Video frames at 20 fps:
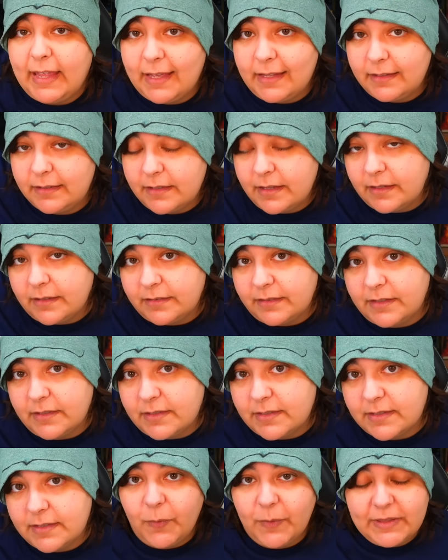And
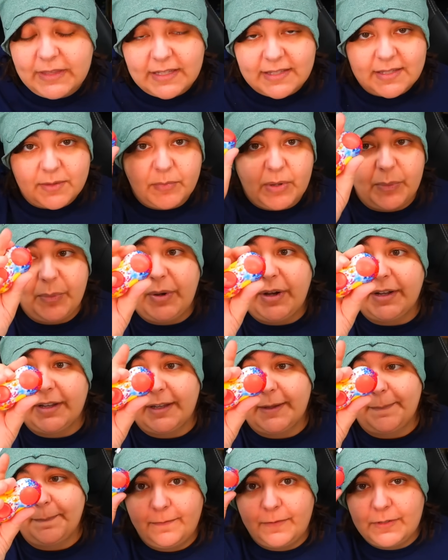this one that's in my
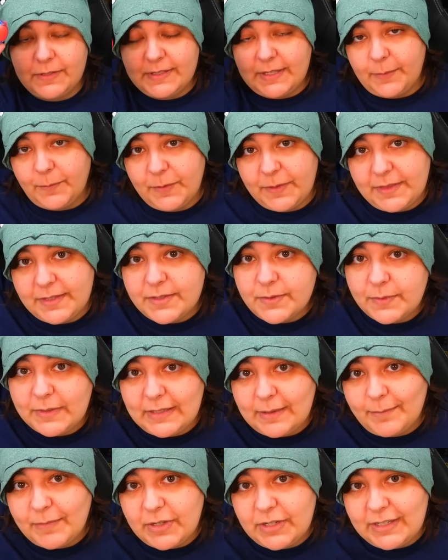pocket. First time with this one.
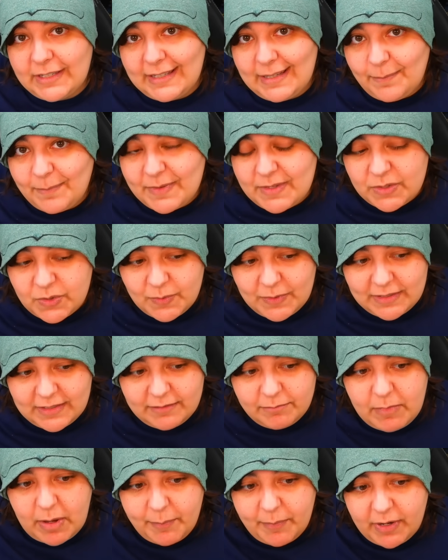I'm gonna keep this one
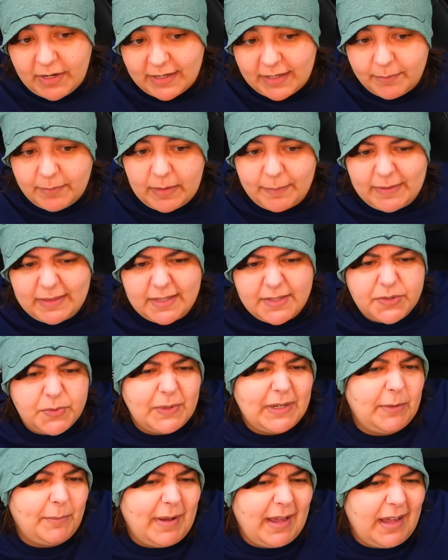in my pocket. Maybe this
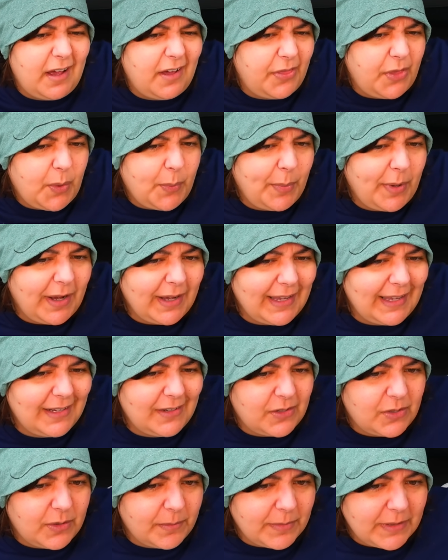one in my other pocket
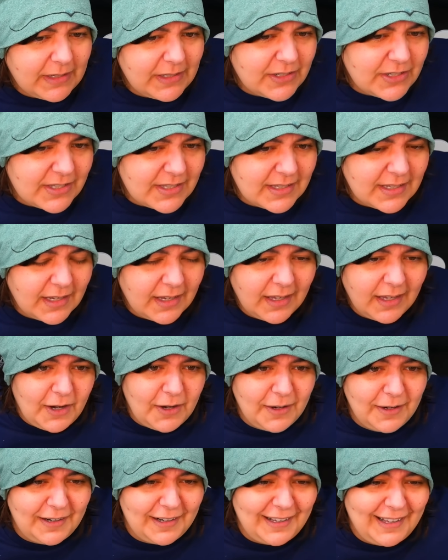too. I'm gonna just...
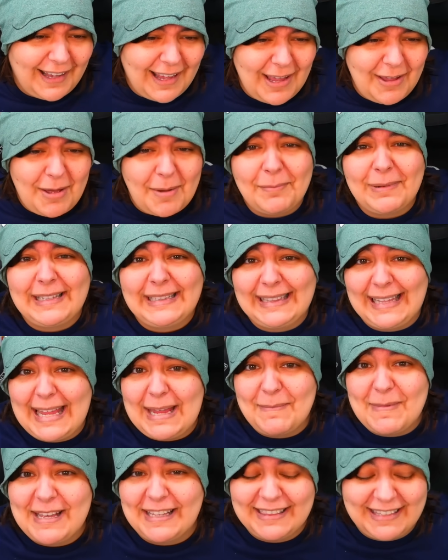I'm
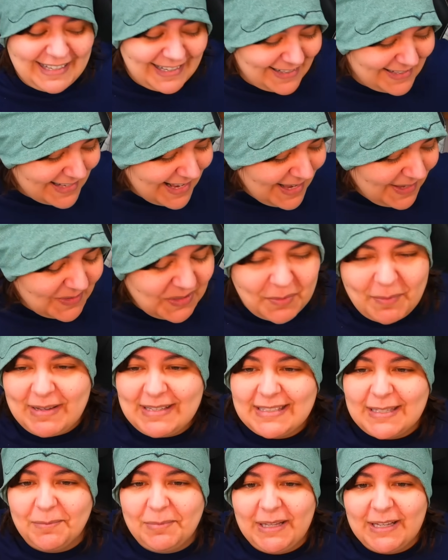claiming these. So my
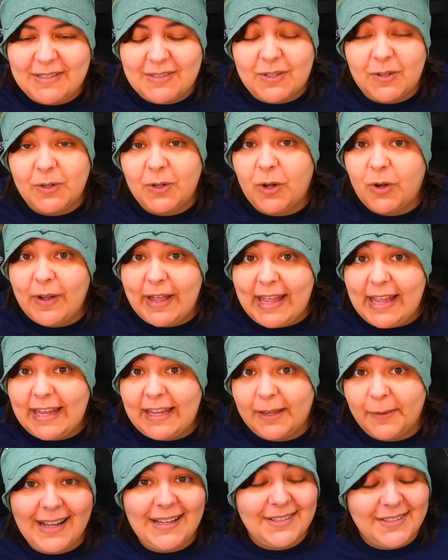siblings don't go,
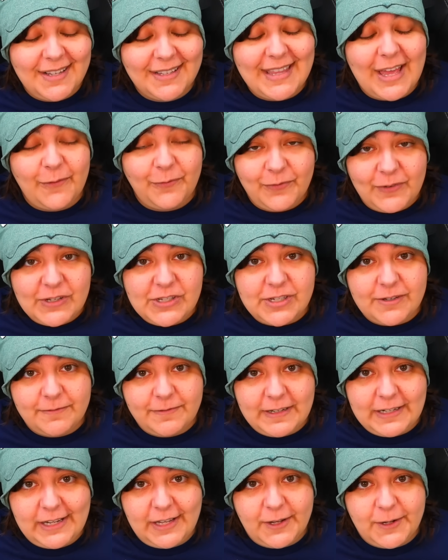hey, I saw that fidget
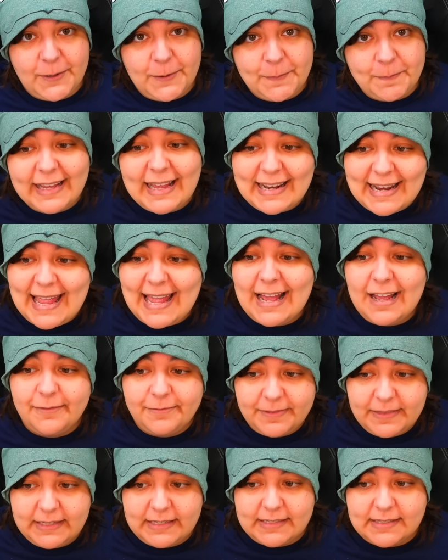video. Can I
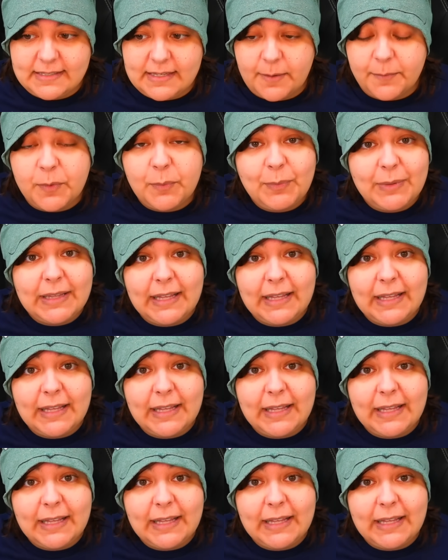have this? I'm gonna be